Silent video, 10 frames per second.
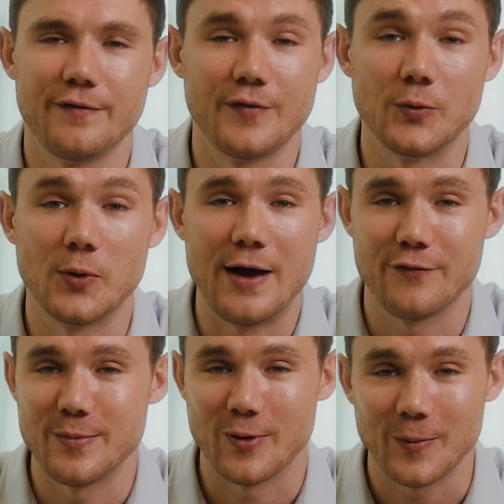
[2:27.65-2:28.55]
for
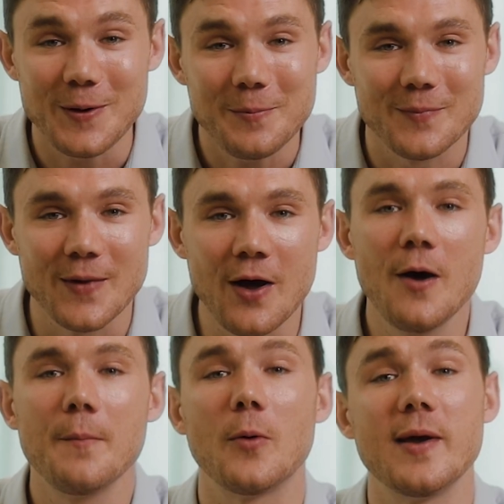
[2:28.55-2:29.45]
every problem,
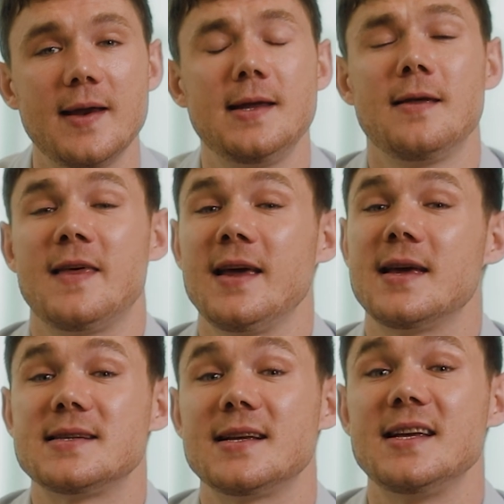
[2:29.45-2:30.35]
but we think
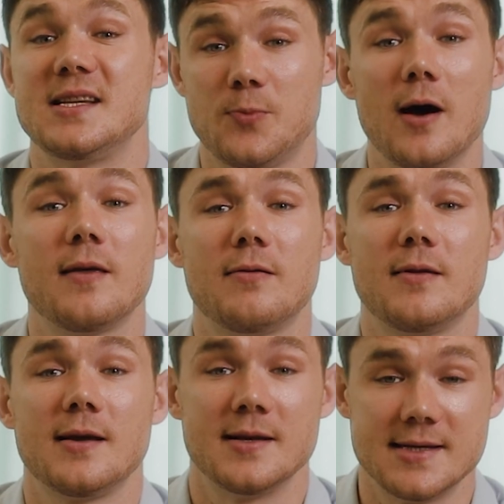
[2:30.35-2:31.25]
it's at least worth
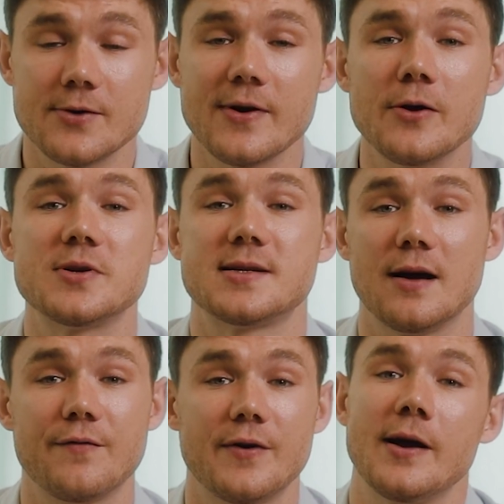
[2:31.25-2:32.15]
considering or
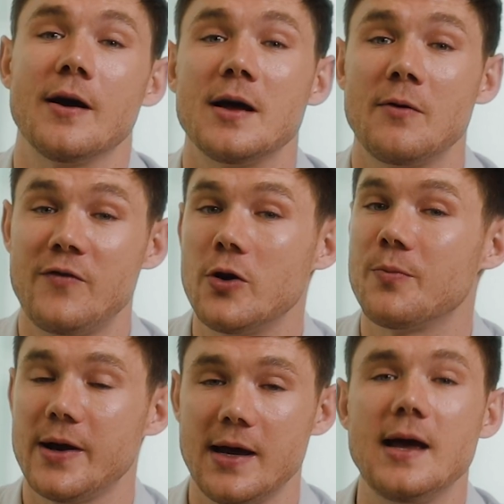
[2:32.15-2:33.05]
discovering if you can
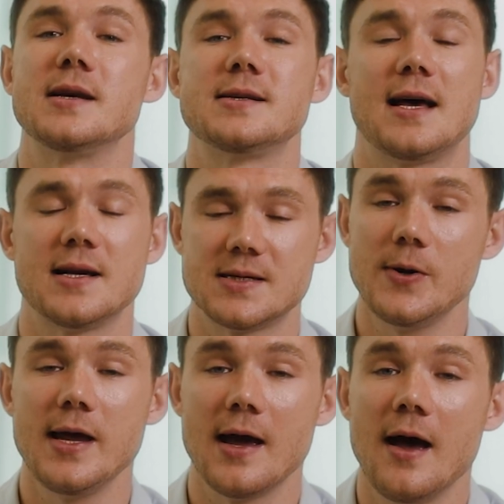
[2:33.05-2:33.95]
bring it into that suite.